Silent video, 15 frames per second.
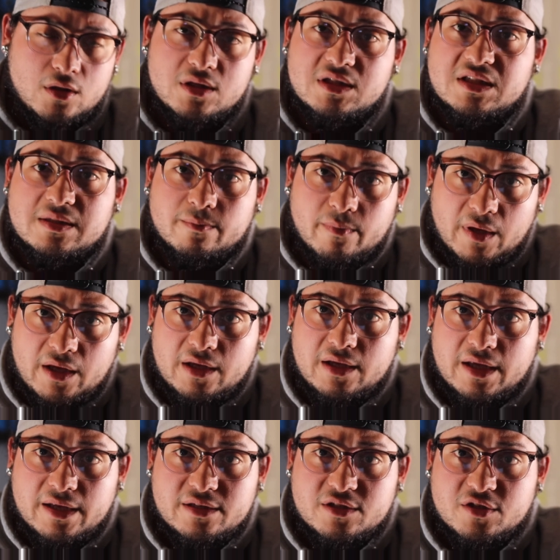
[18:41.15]
submit
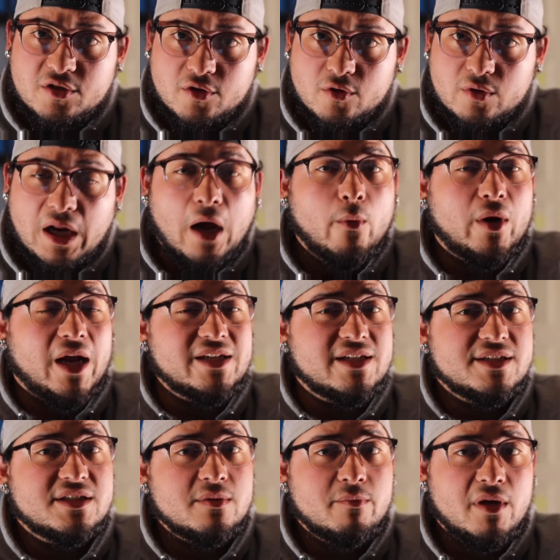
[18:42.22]
into, now when I
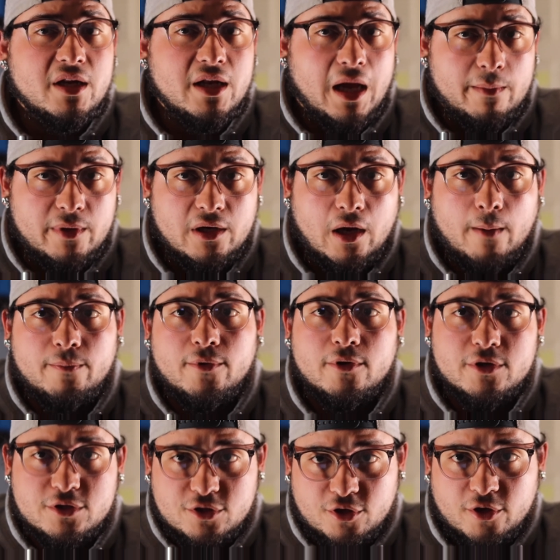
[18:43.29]
say submit it, I mean upload
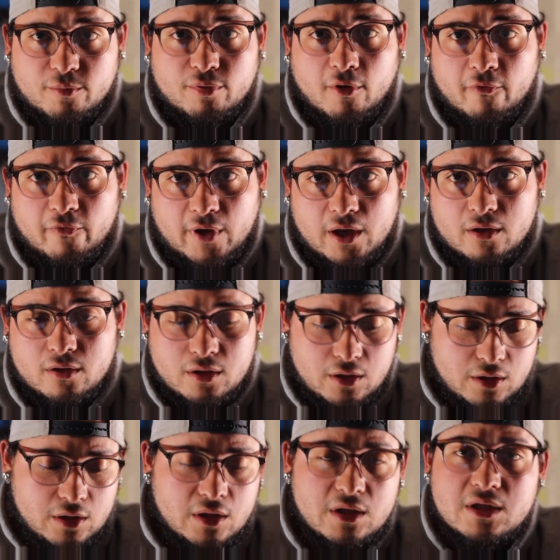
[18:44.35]
it to your profile.
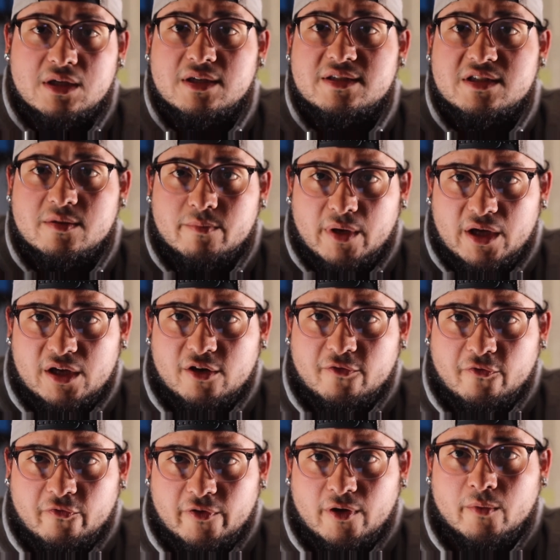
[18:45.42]
Submit your
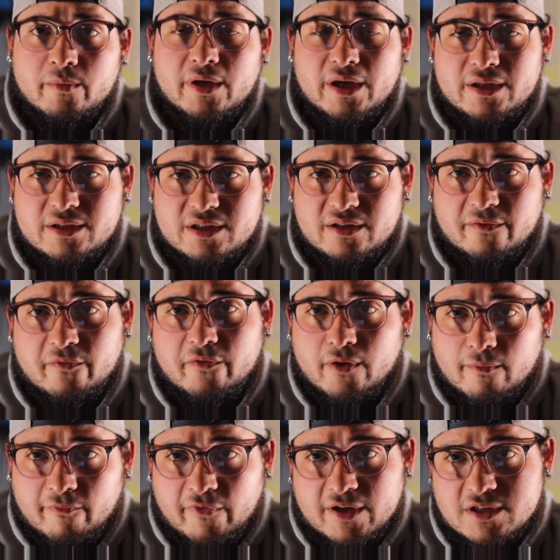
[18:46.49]
film into the
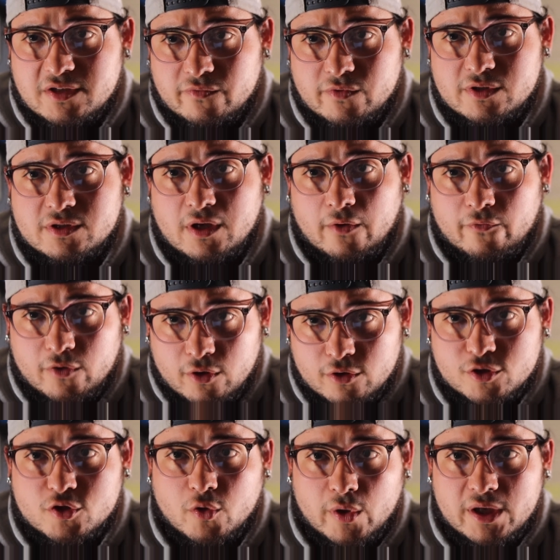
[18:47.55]
film festivals of your
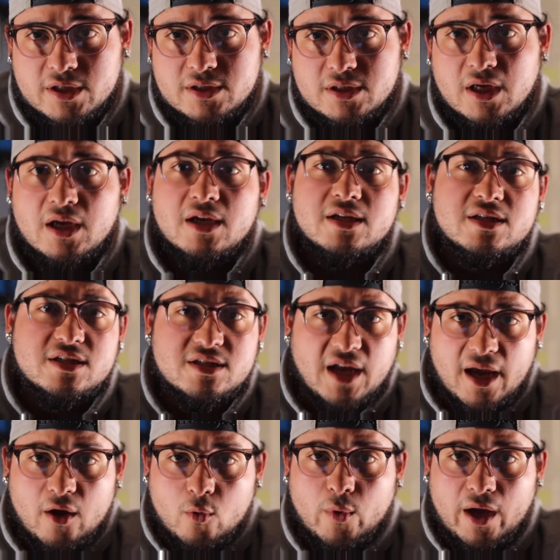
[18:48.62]
choice.
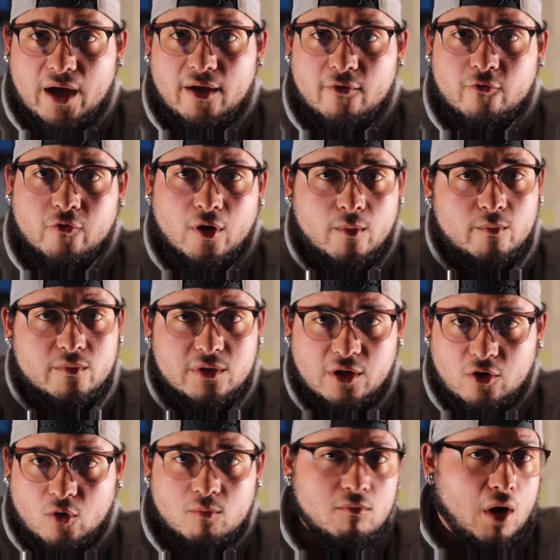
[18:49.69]
Stay away from
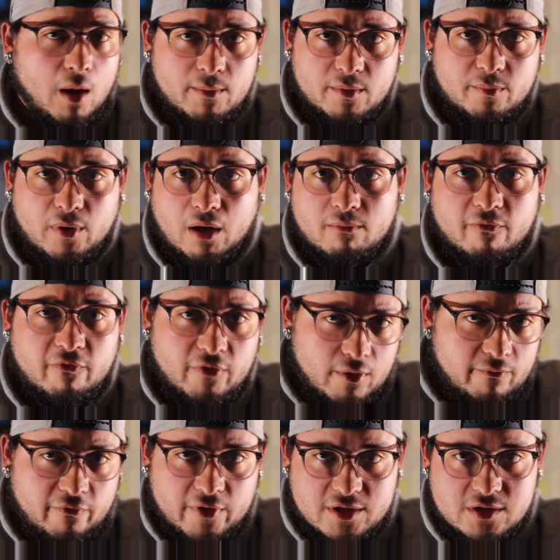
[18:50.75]
little mom and pop
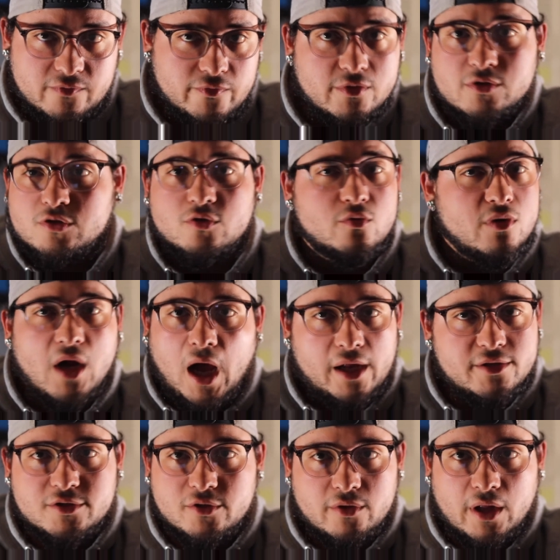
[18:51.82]
film festivals. Do
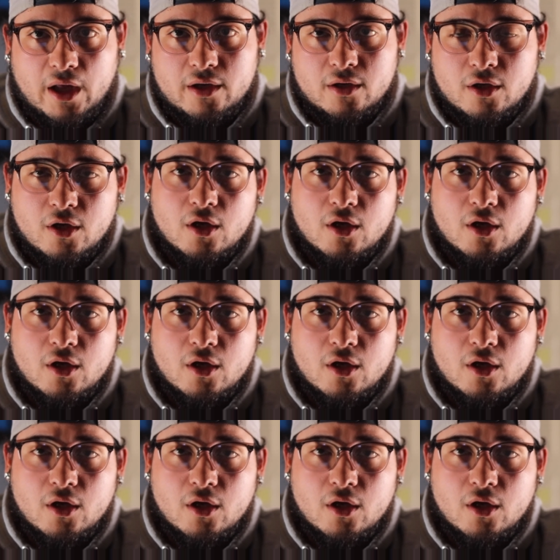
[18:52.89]
not do that.